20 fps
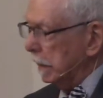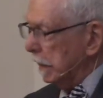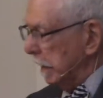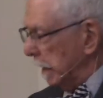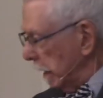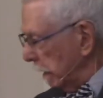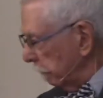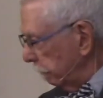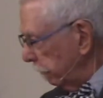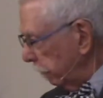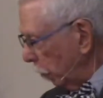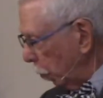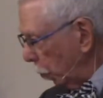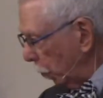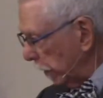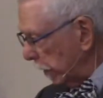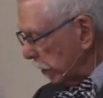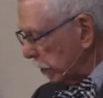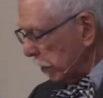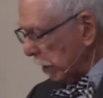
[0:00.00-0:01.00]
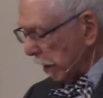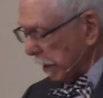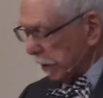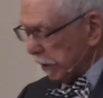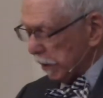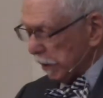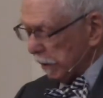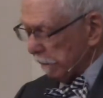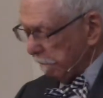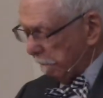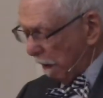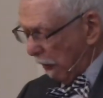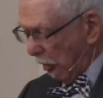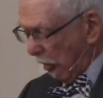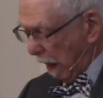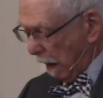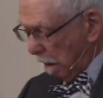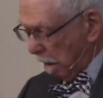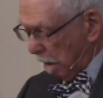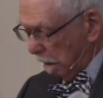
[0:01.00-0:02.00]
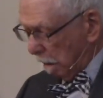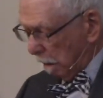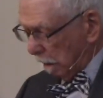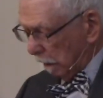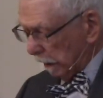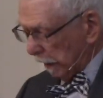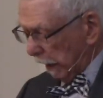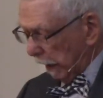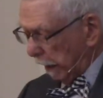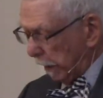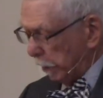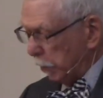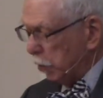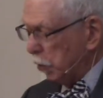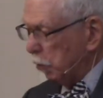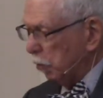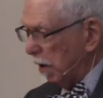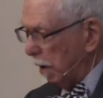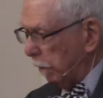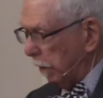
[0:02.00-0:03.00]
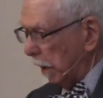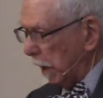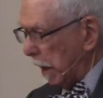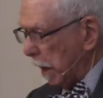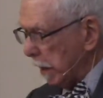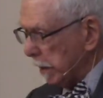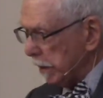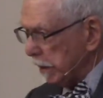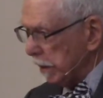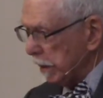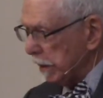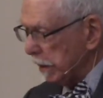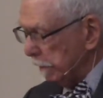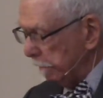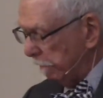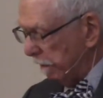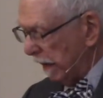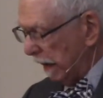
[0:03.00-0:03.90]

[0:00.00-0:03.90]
influence us, can trouble us,